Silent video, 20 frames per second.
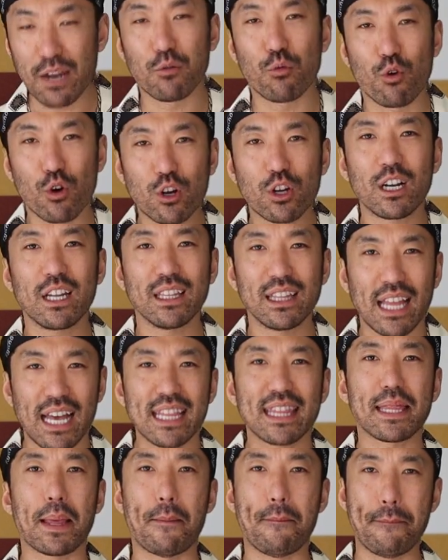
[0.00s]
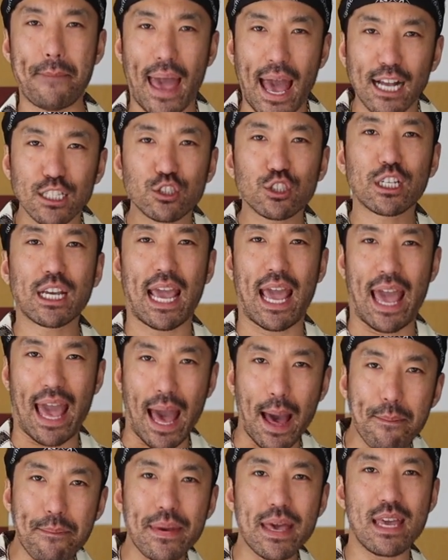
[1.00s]
and we're gonna let the magic
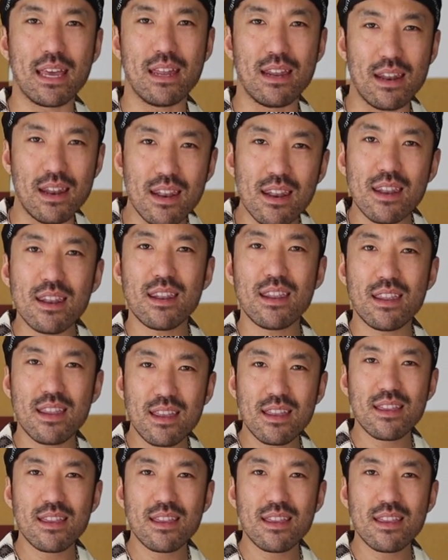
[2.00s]
happen.